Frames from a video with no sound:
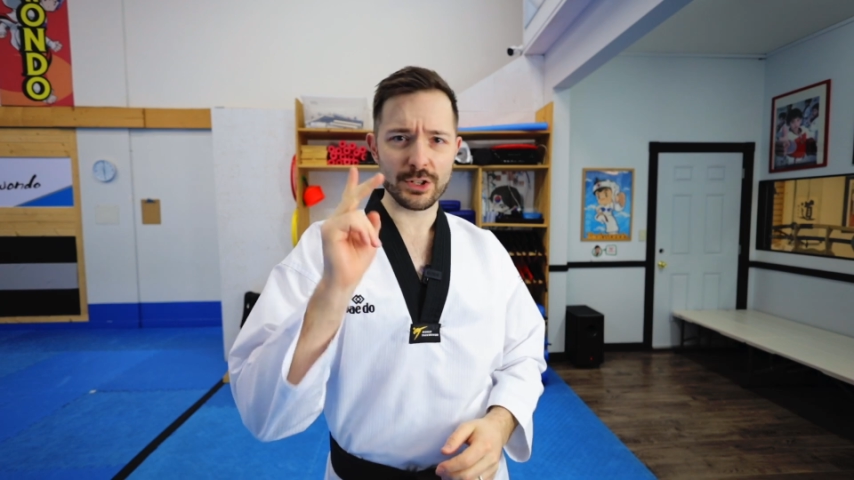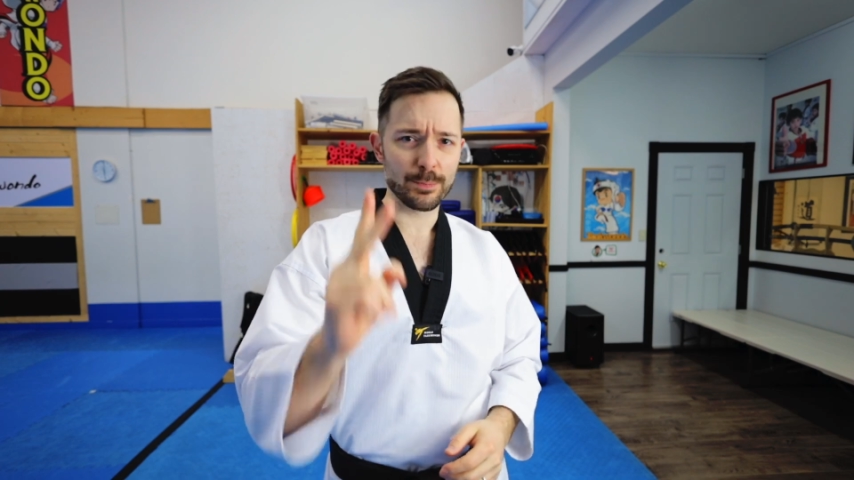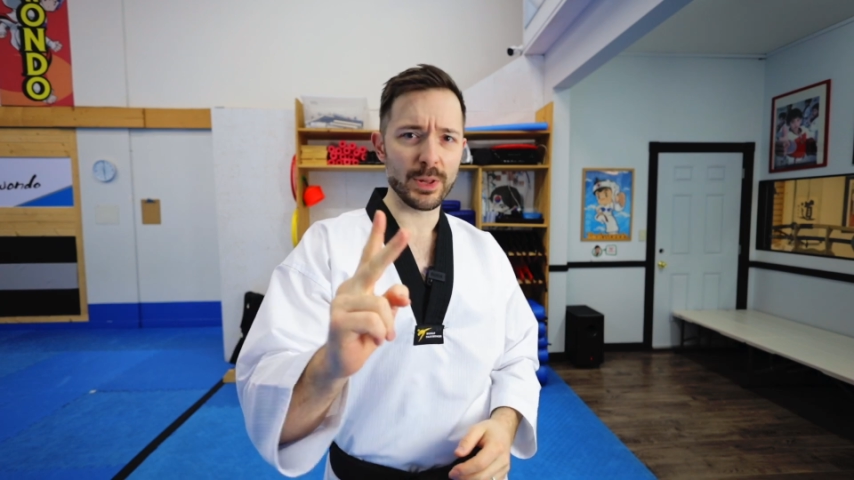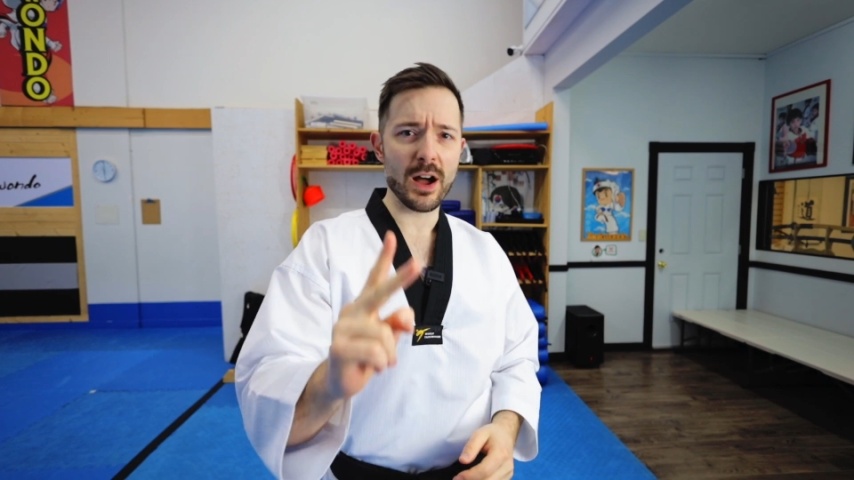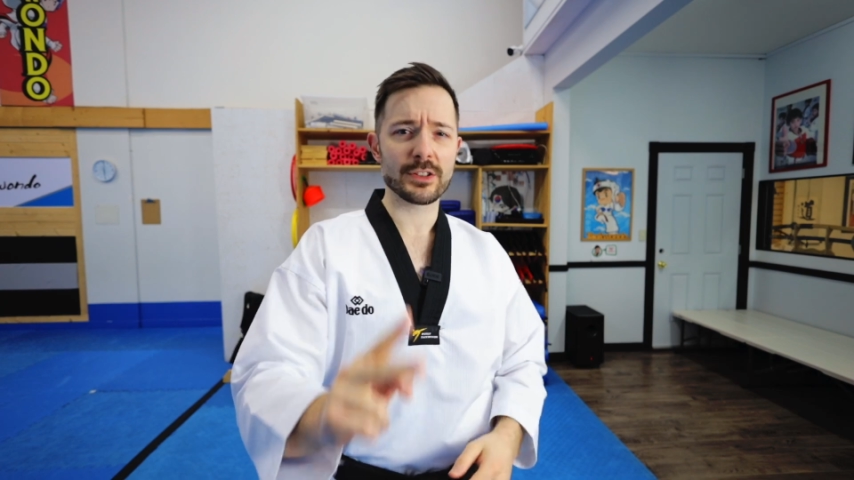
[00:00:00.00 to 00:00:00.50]
your
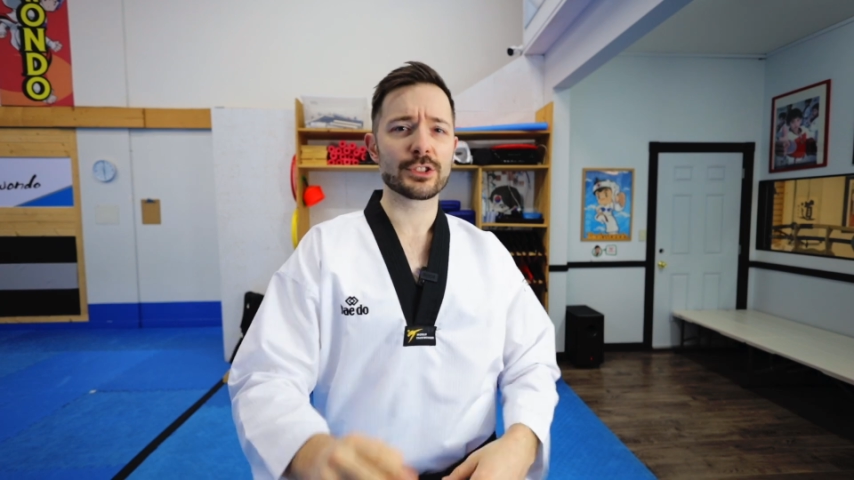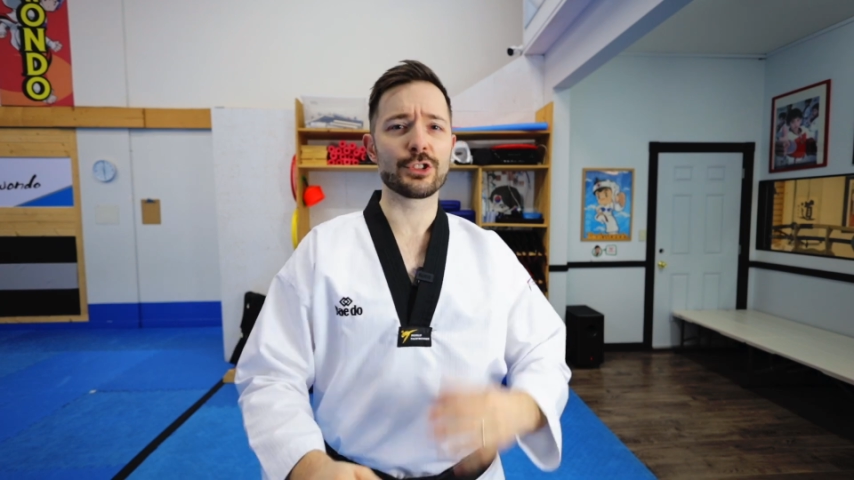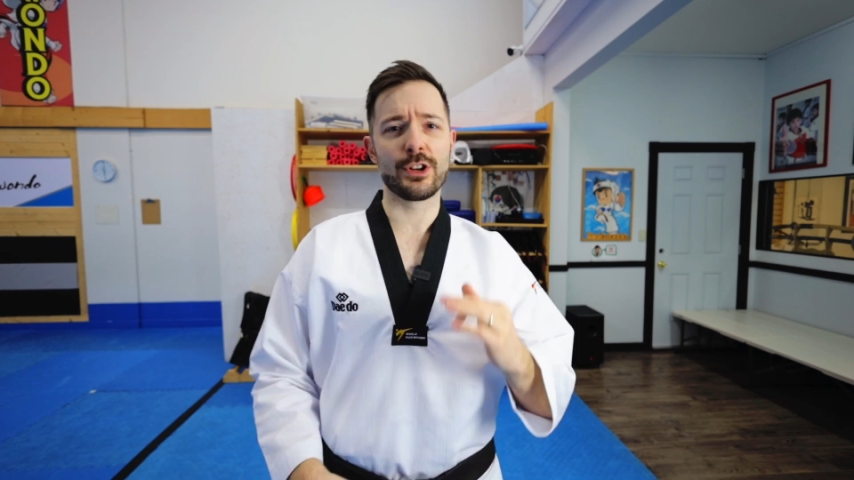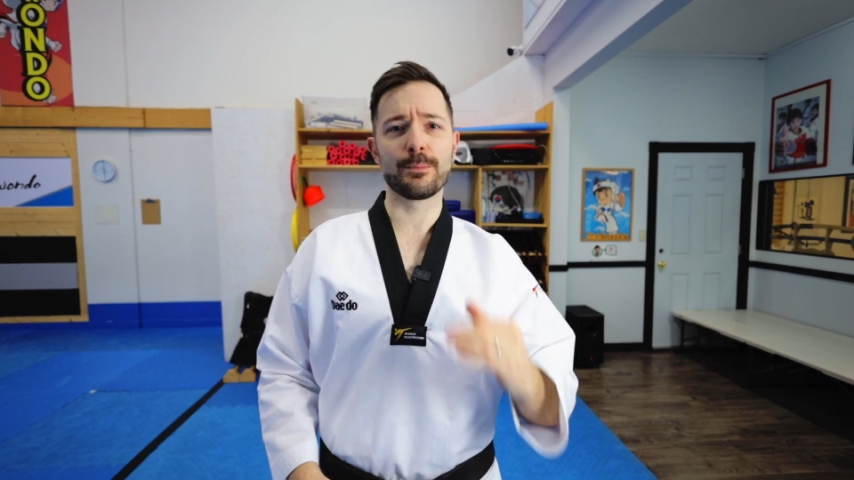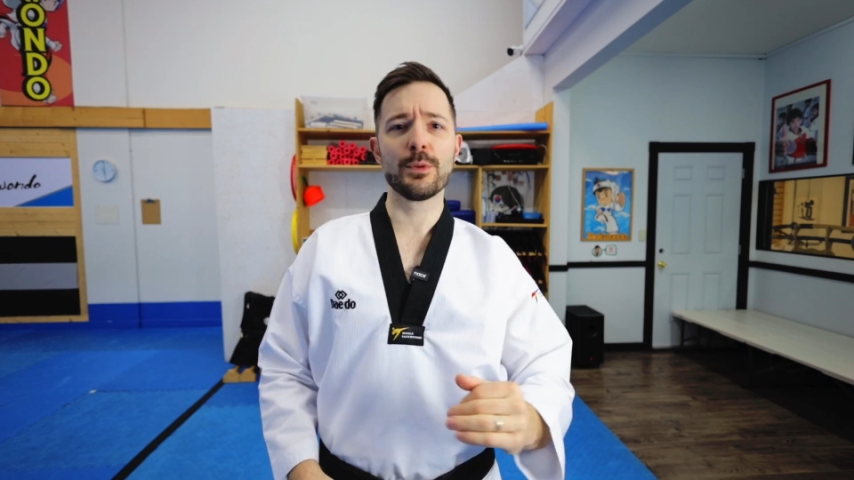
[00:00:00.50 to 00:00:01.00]
blocks
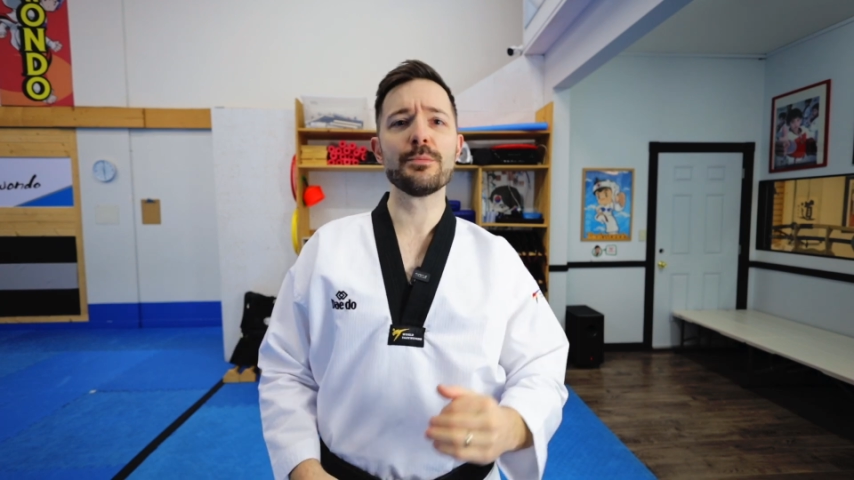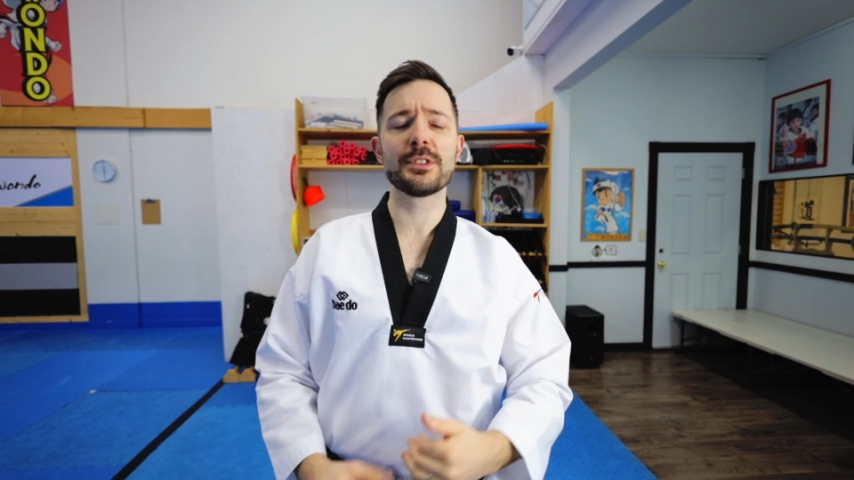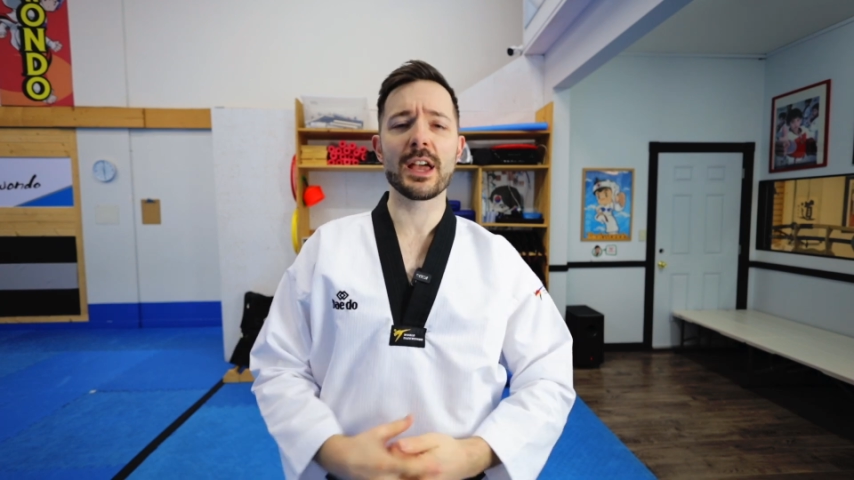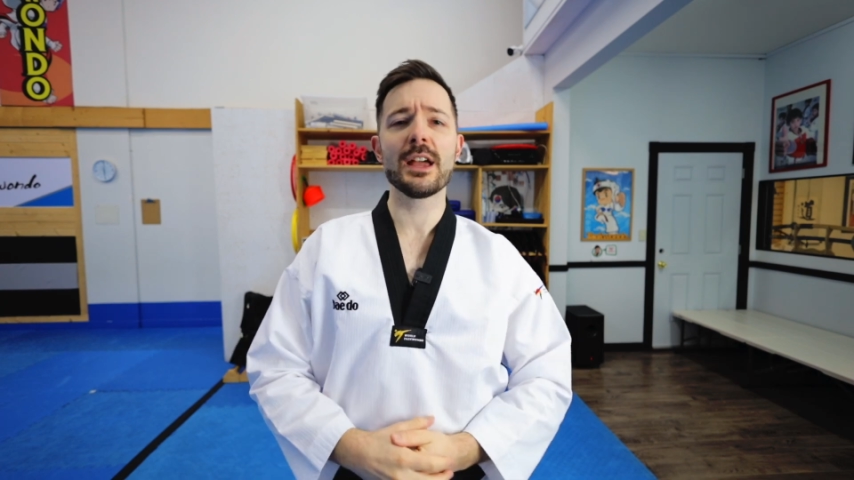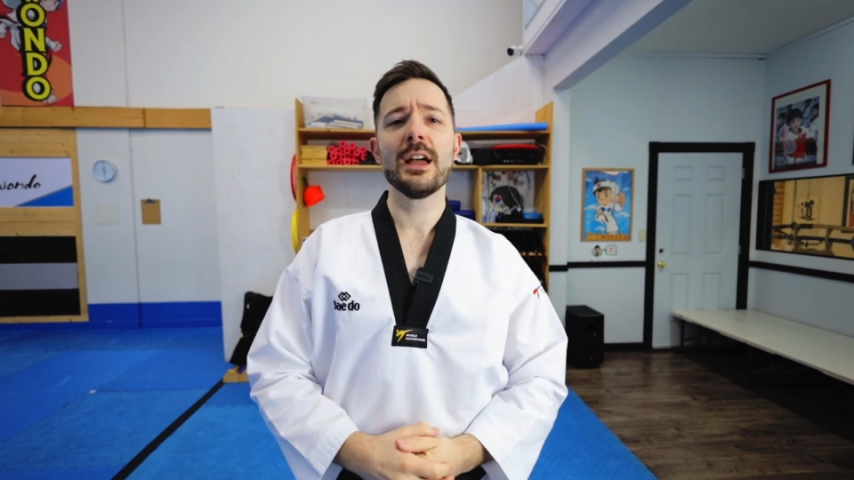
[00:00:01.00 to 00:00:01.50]
during
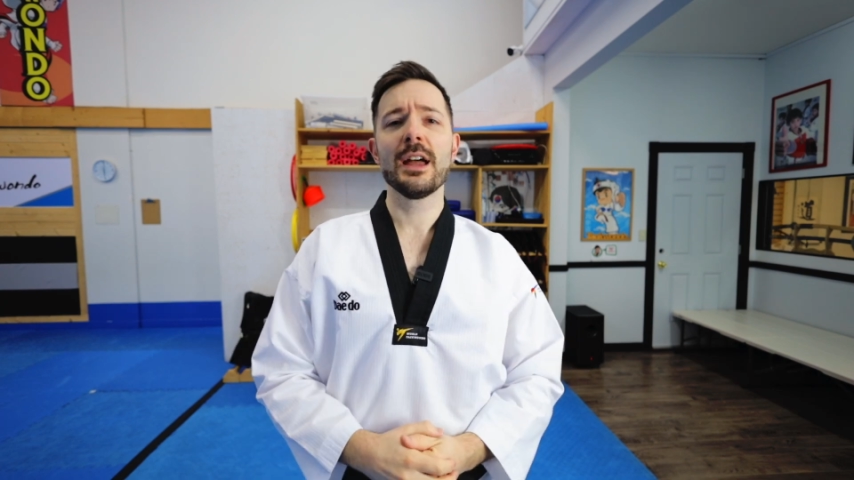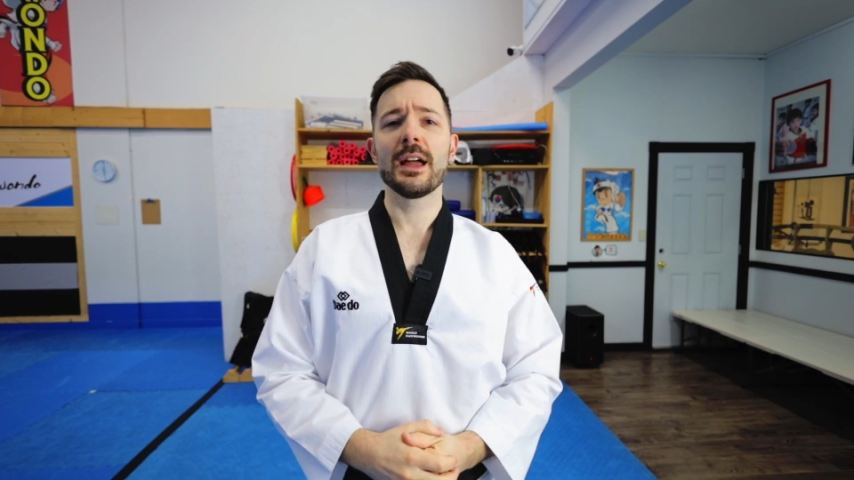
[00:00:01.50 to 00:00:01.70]
pumse,